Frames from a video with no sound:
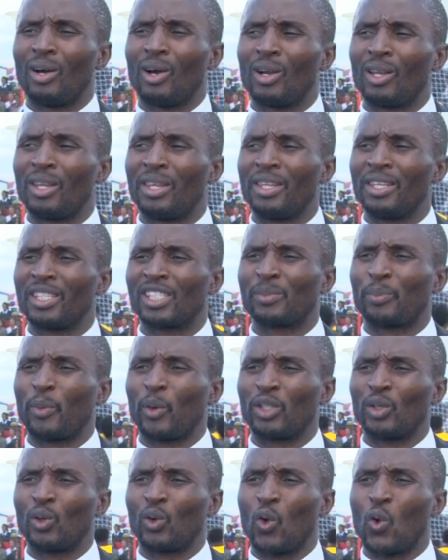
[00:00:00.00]
All these
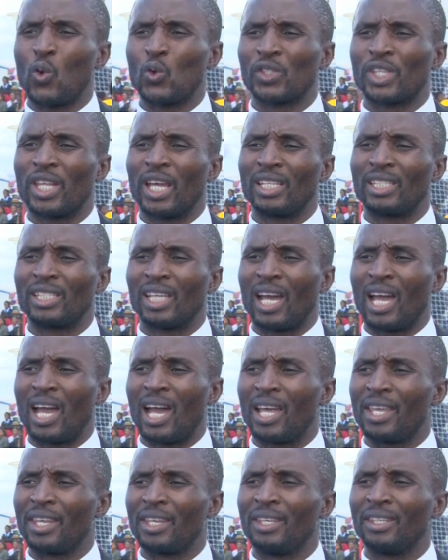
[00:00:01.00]
sporting codes that
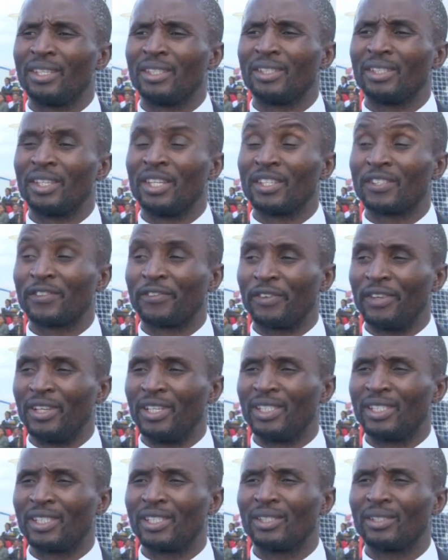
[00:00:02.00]
are in this
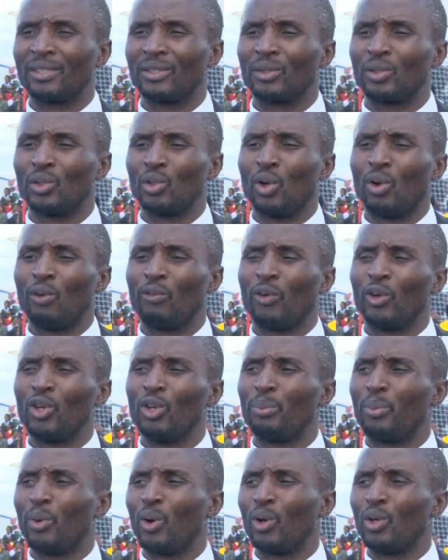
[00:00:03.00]
field, your
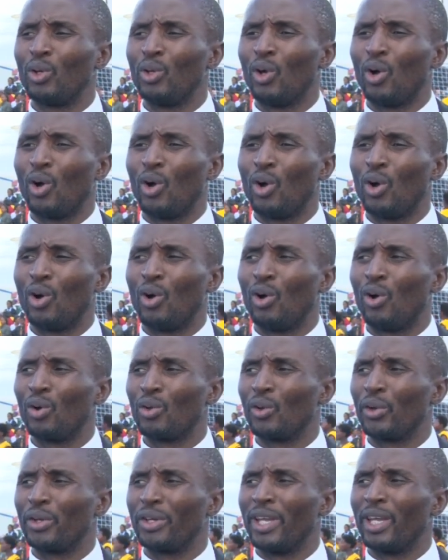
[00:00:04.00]
volleyball, your
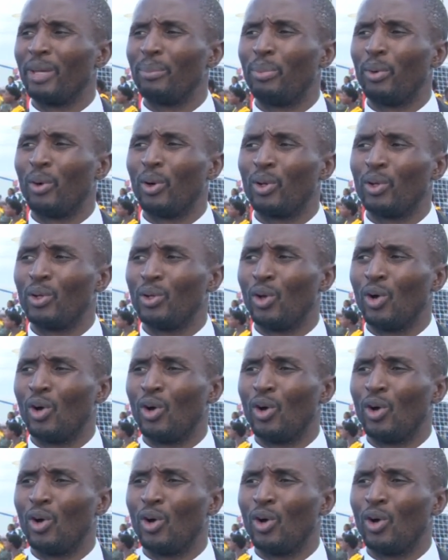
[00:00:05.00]
netball,